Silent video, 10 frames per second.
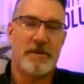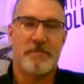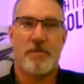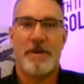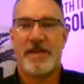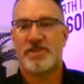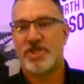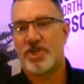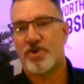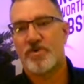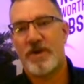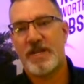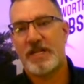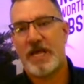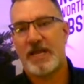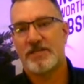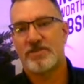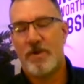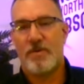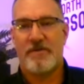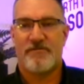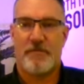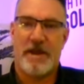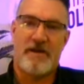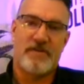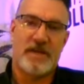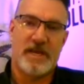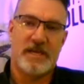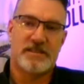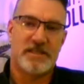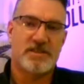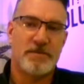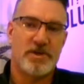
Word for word: people managing your credit lines we went from having a 6